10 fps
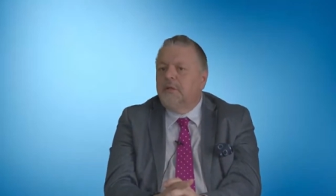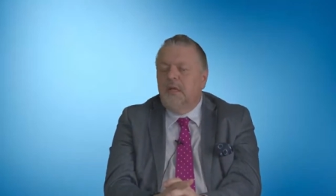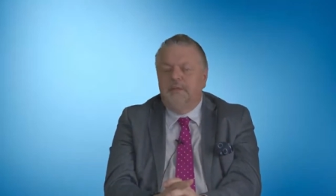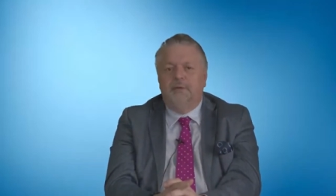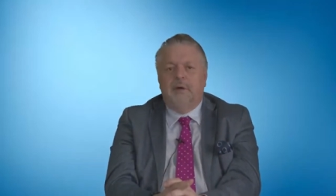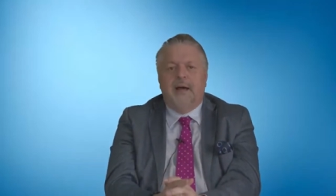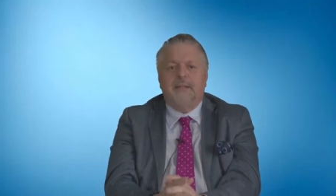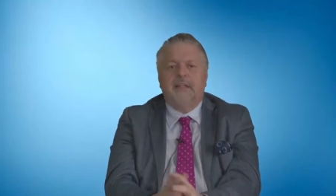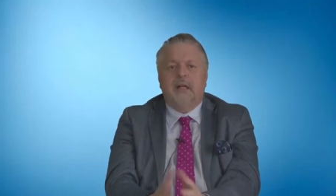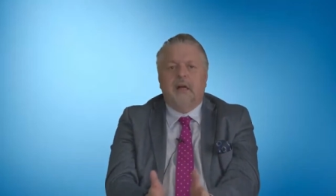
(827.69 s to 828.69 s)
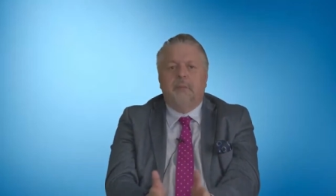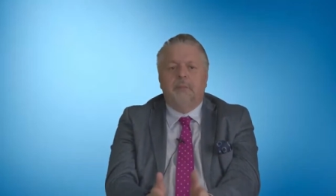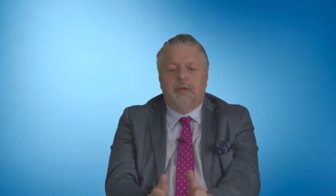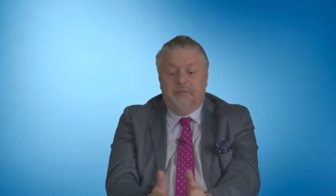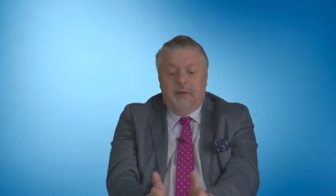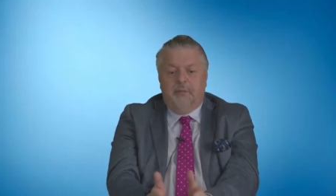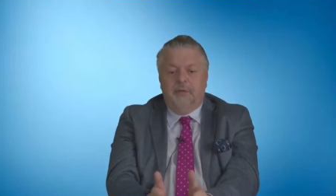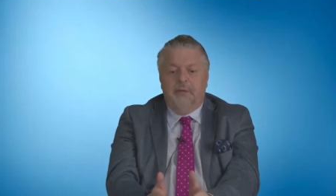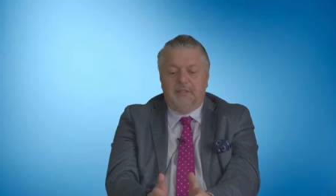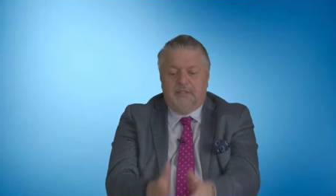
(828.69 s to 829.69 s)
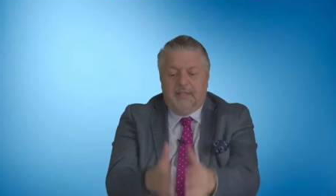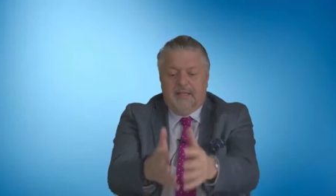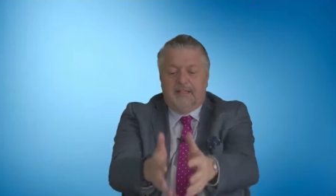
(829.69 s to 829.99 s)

If you ask a, a, family business that